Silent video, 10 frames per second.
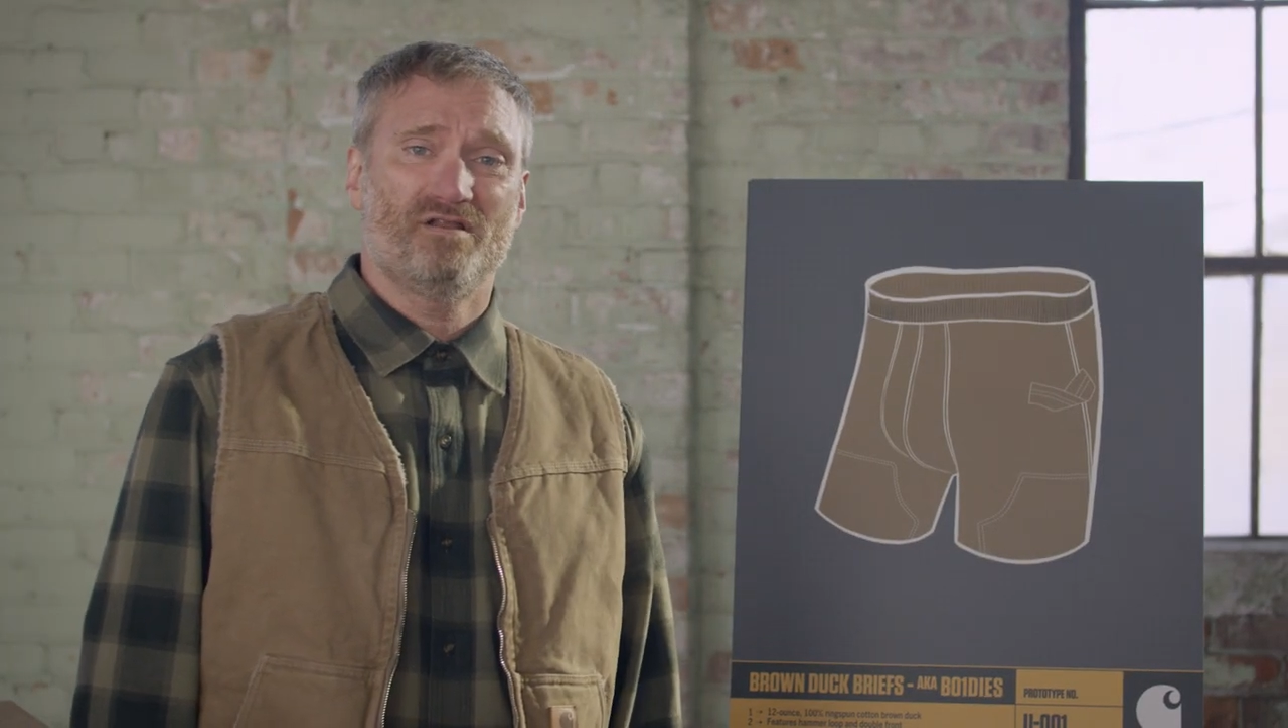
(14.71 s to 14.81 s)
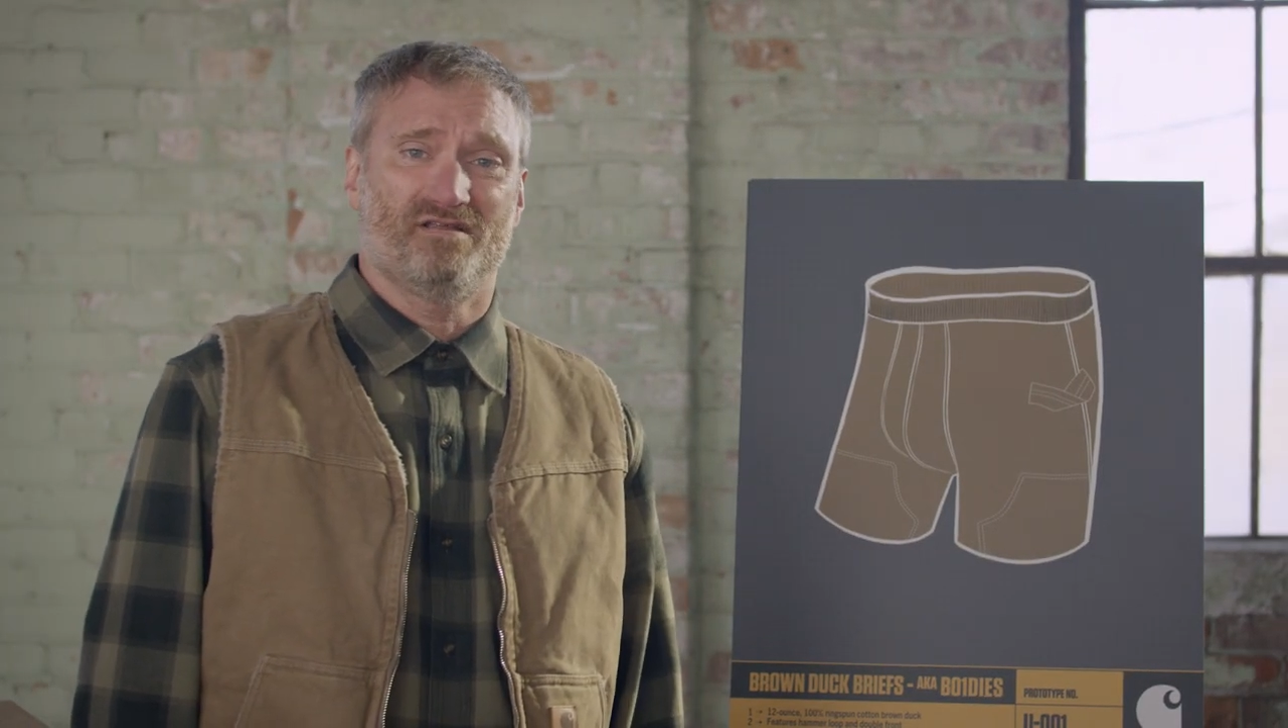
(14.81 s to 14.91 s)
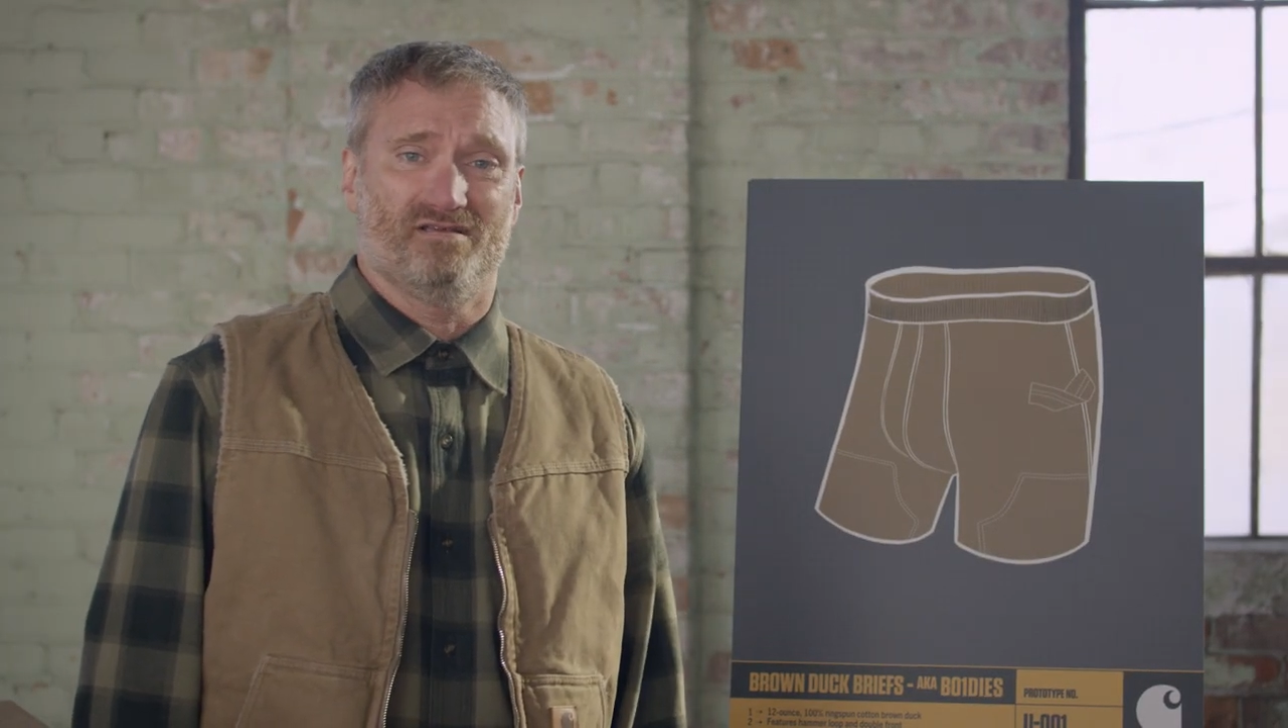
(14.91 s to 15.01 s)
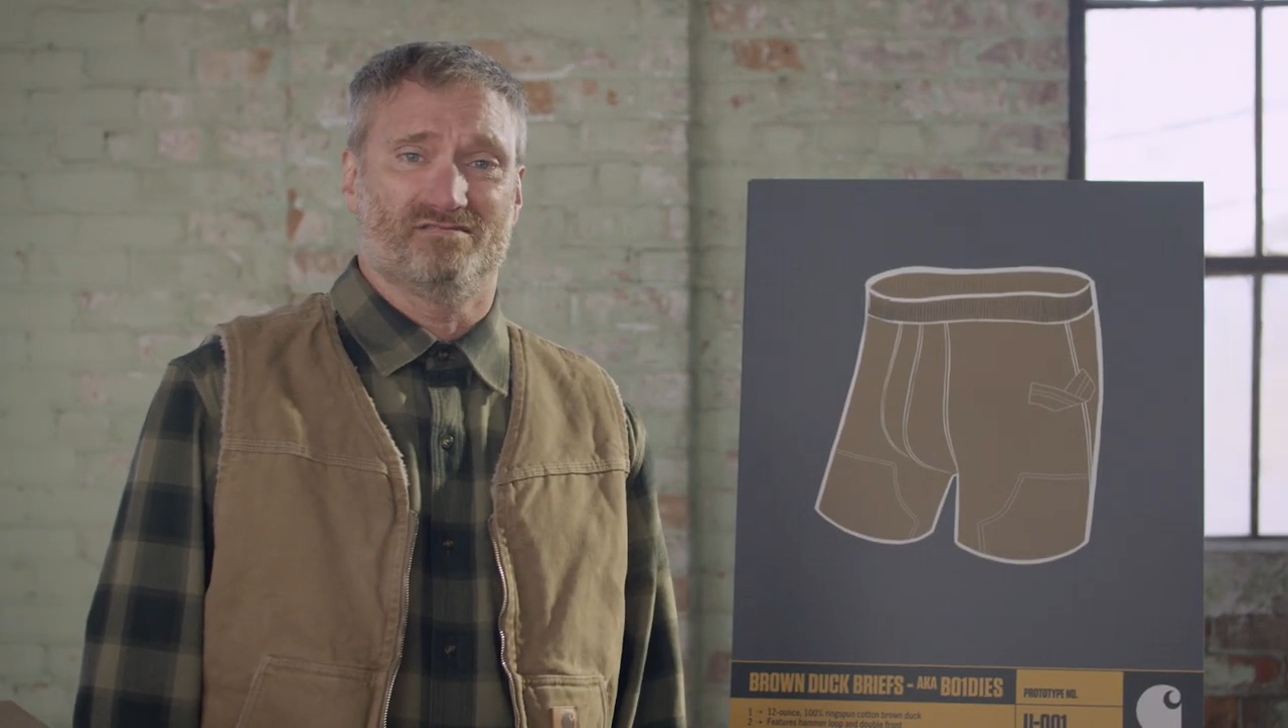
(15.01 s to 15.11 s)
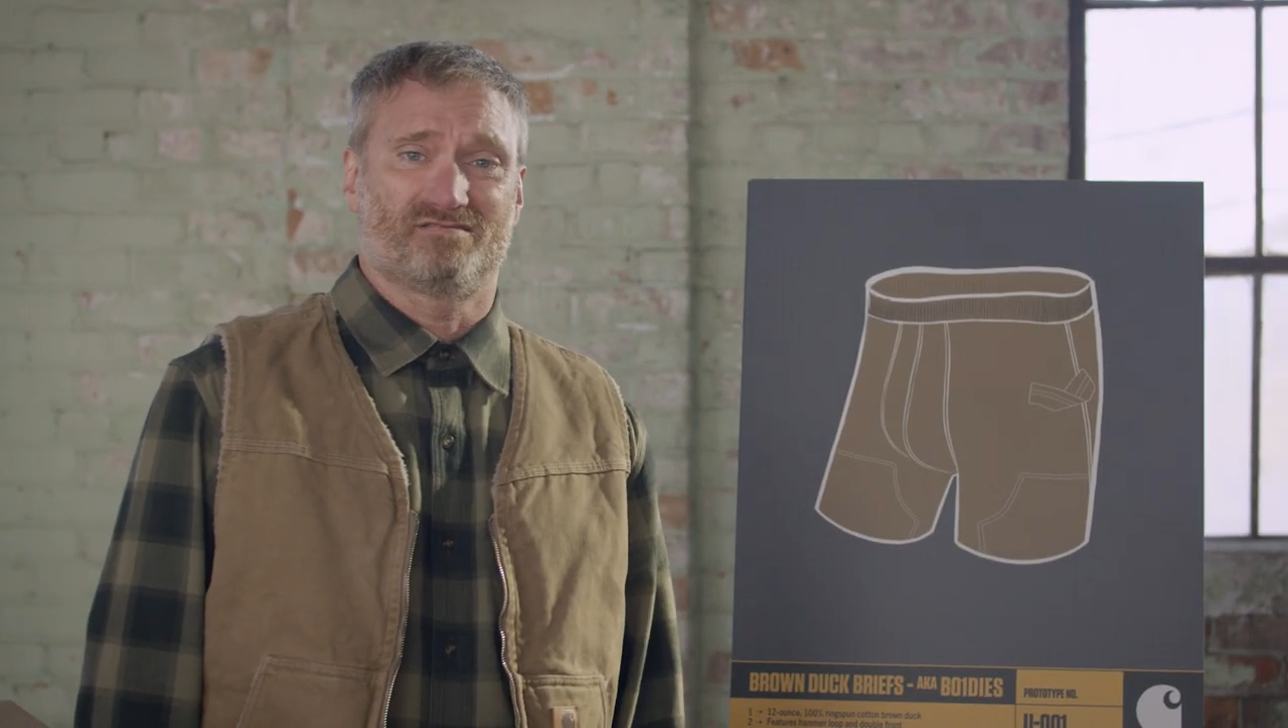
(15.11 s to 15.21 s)

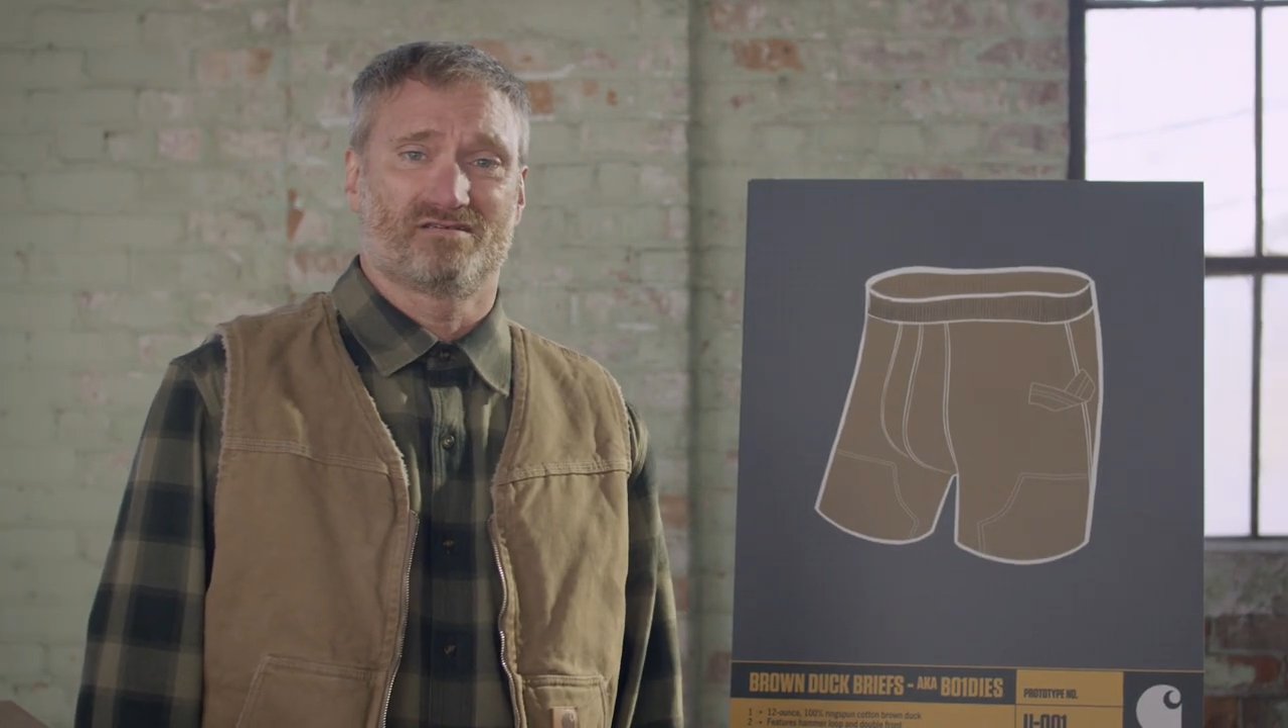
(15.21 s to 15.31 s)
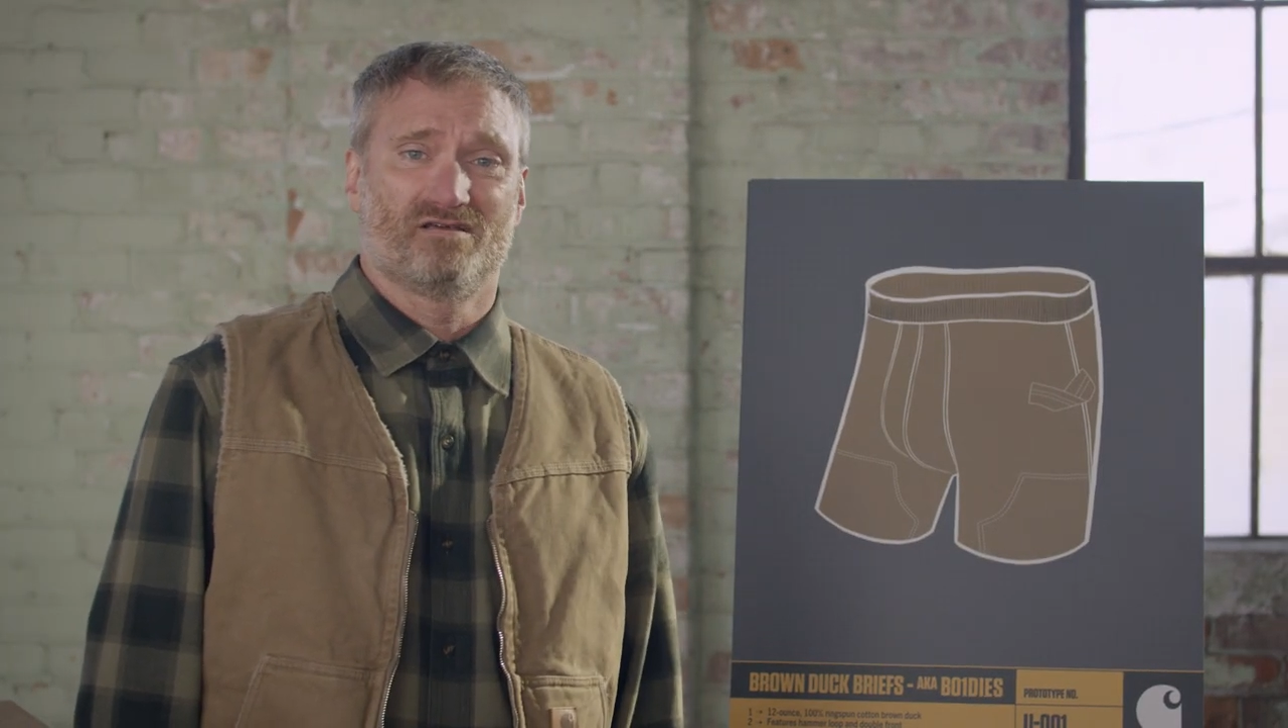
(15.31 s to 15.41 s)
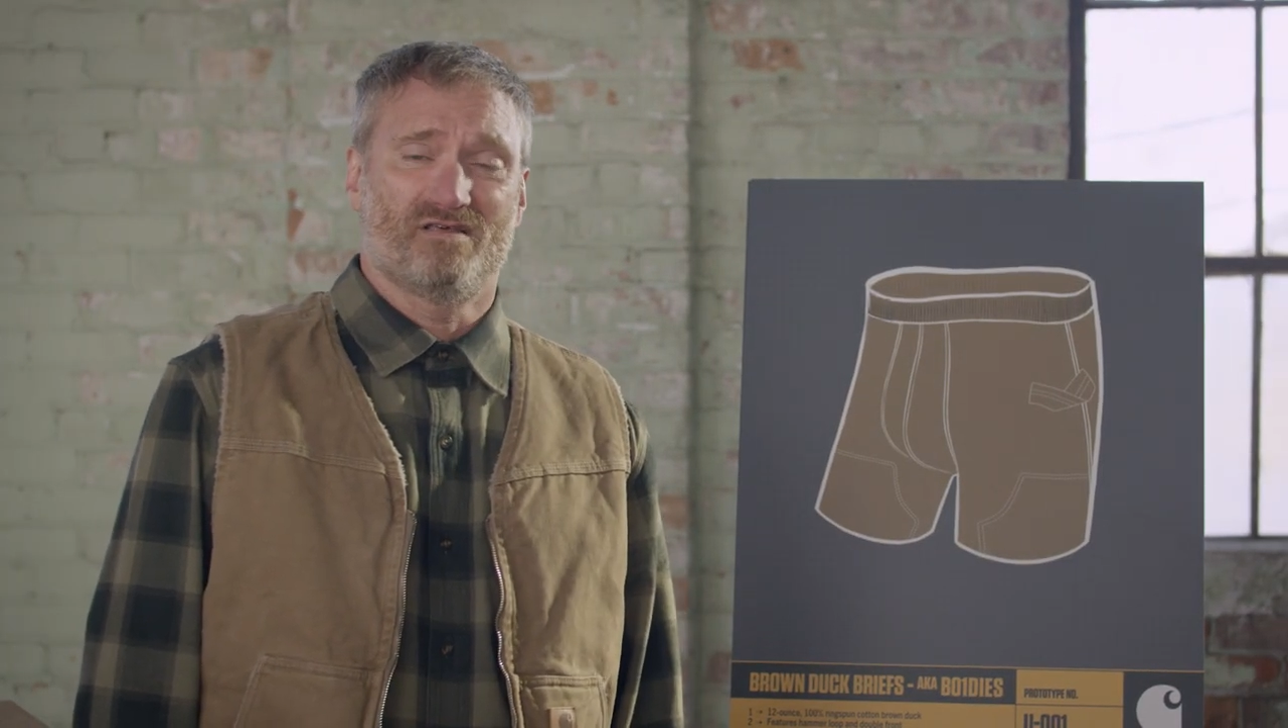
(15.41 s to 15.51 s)
Undies.